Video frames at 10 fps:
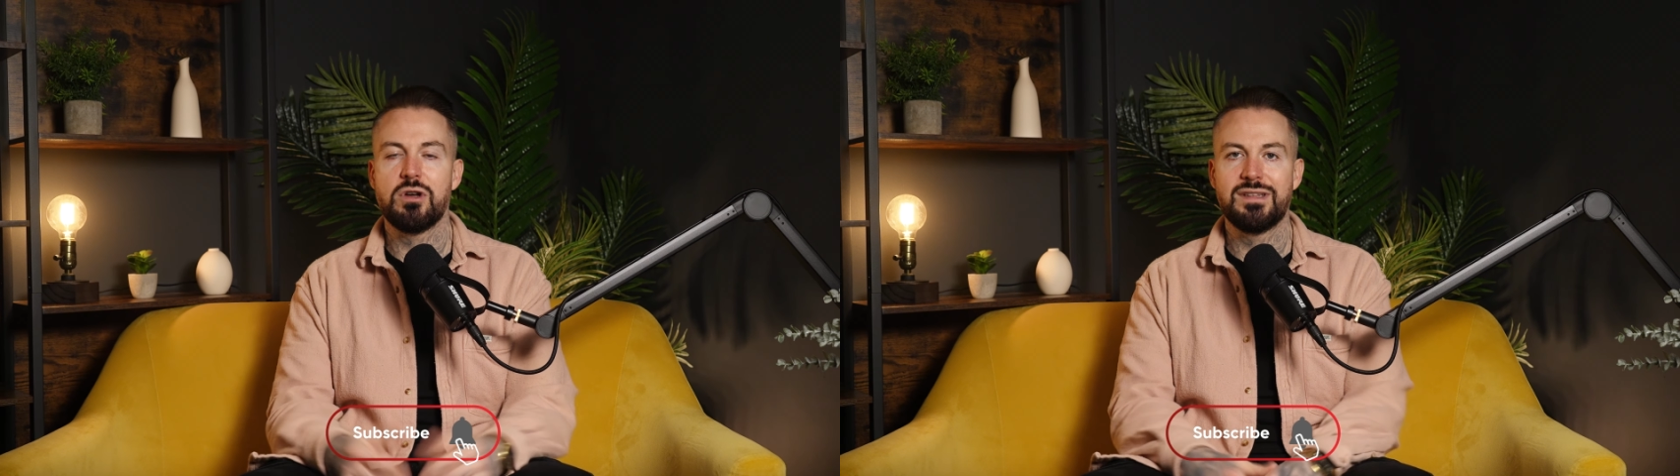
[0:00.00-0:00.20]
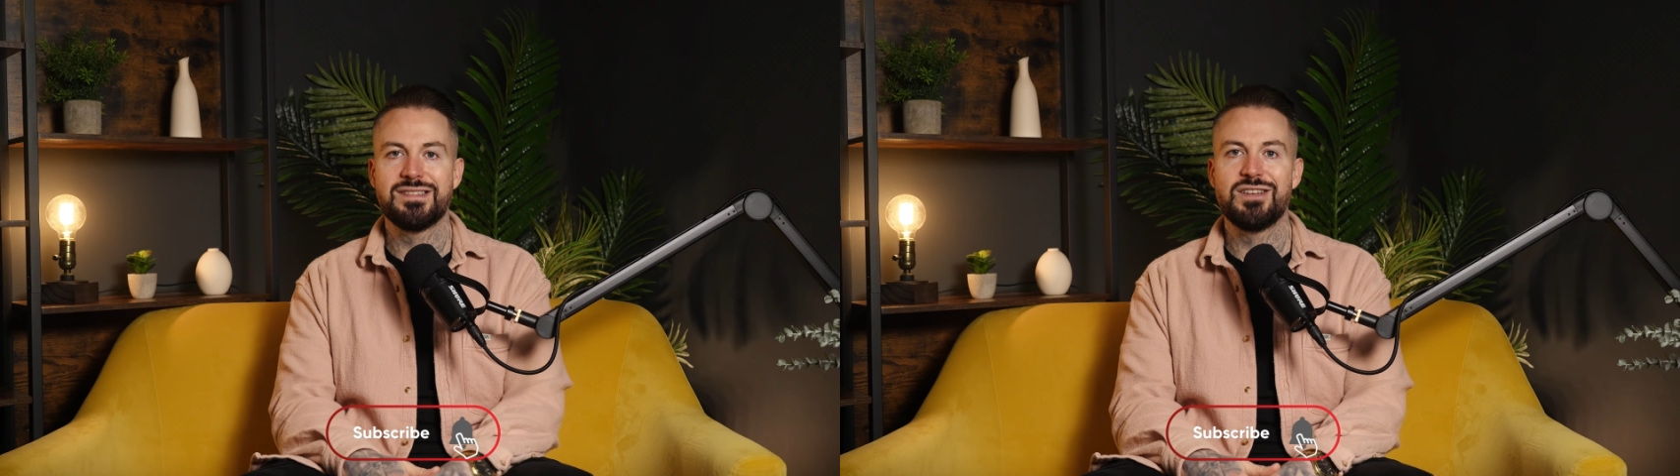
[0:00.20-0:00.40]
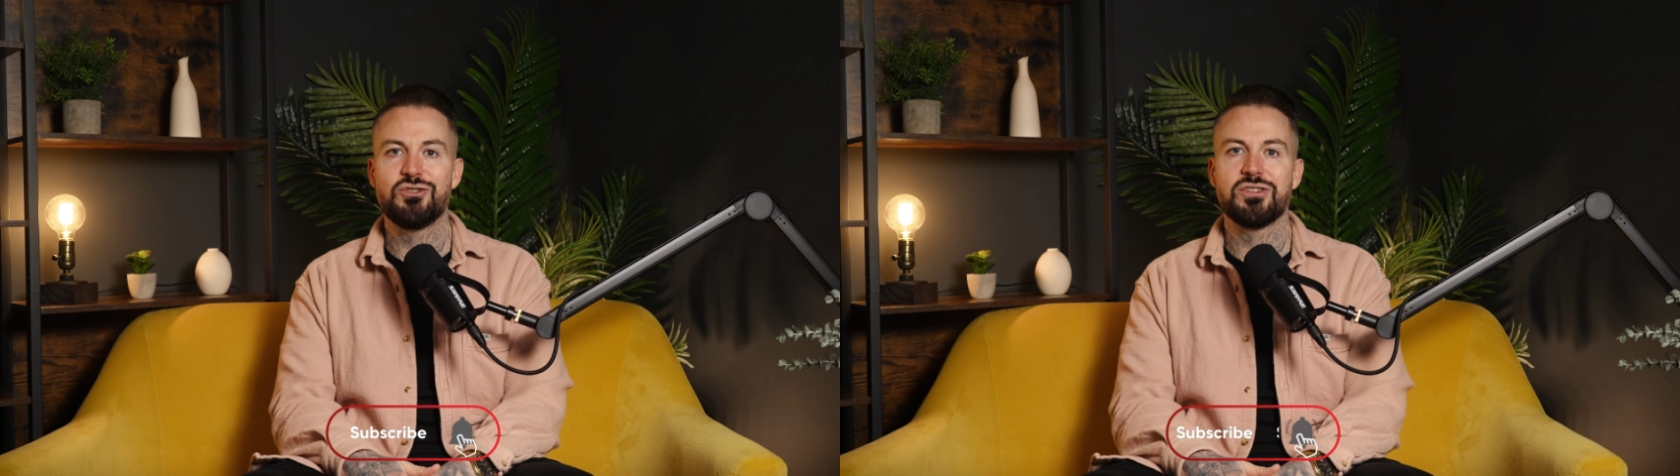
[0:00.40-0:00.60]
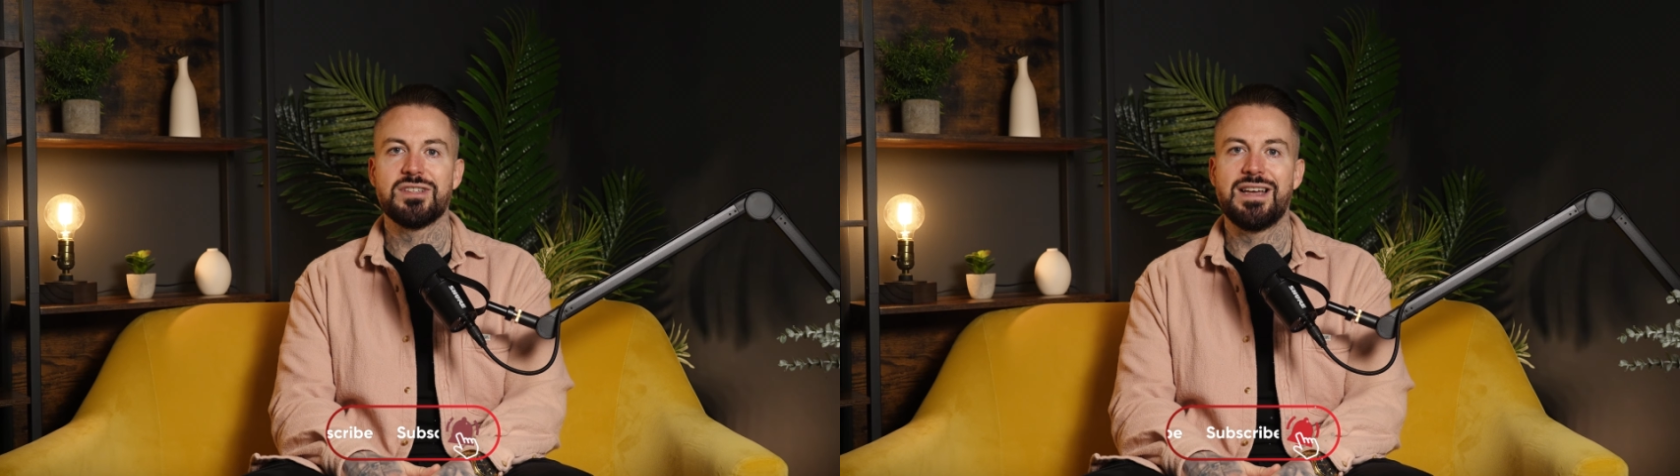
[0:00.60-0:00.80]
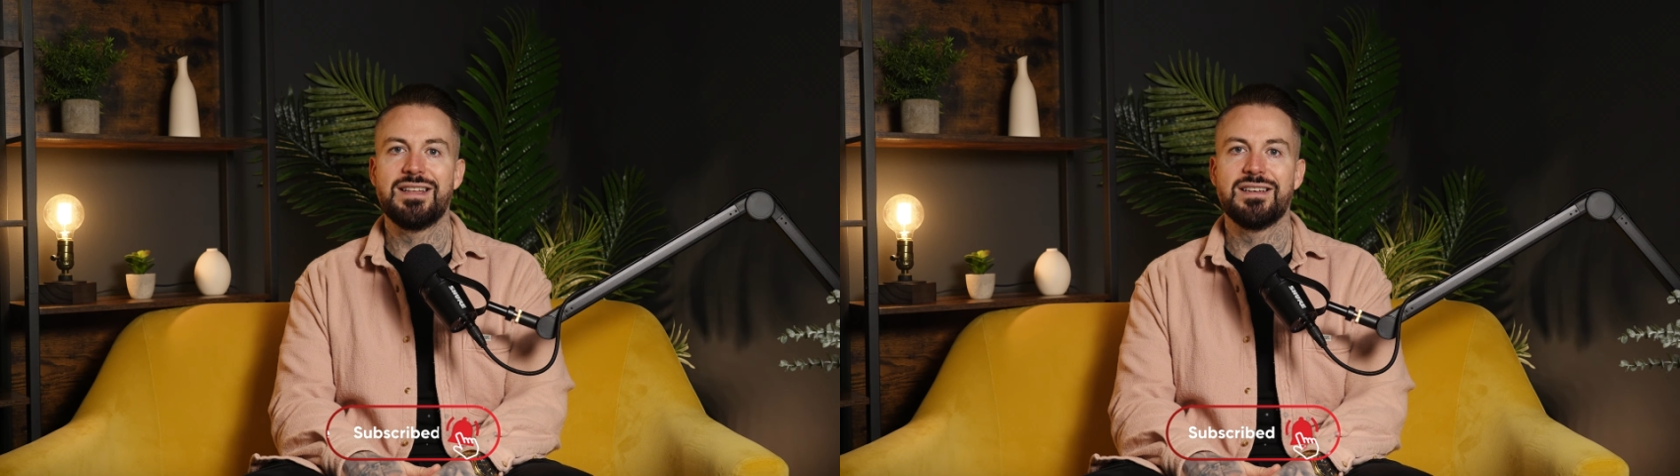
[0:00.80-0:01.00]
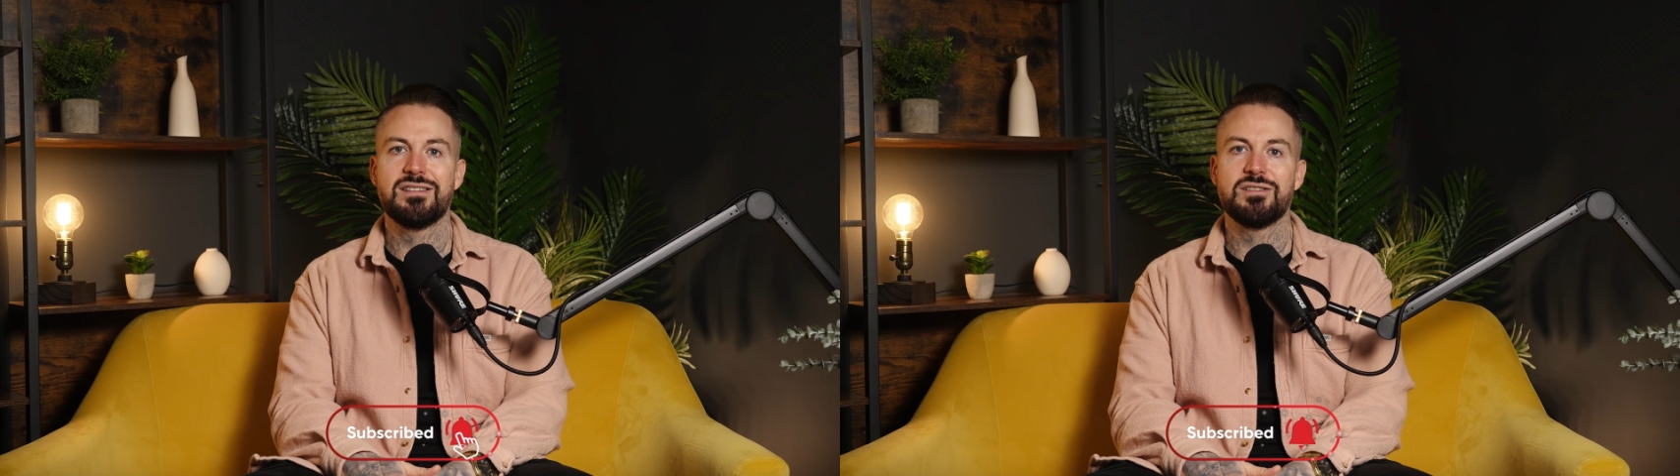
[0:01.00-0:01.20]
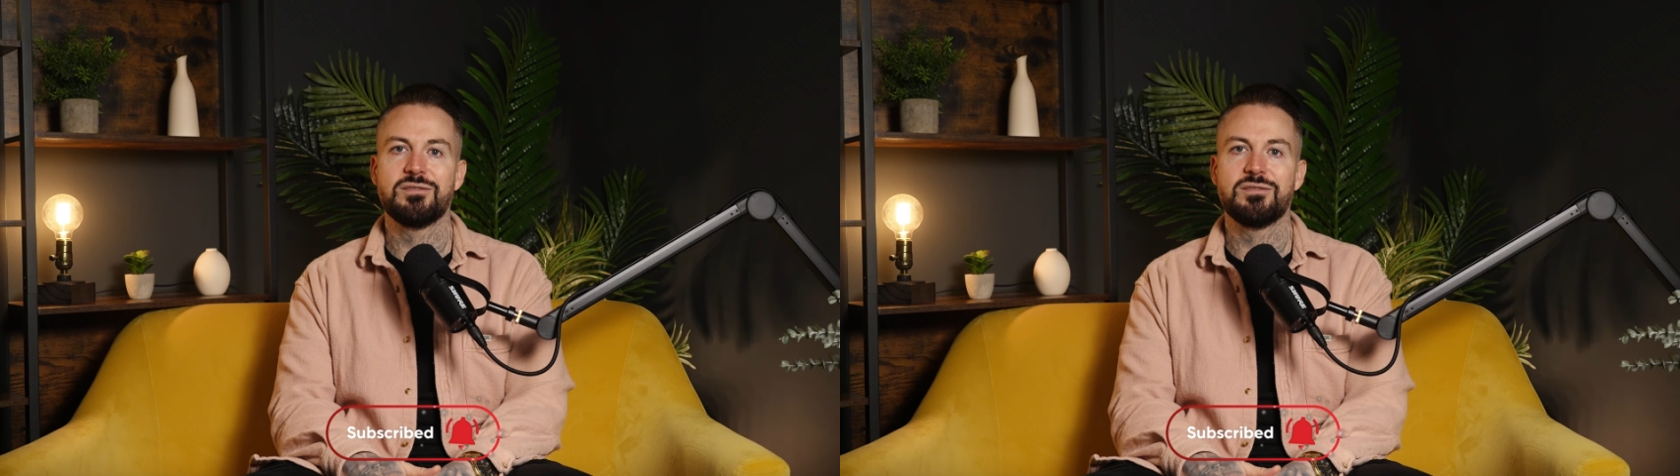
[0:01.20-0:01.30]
content just like this.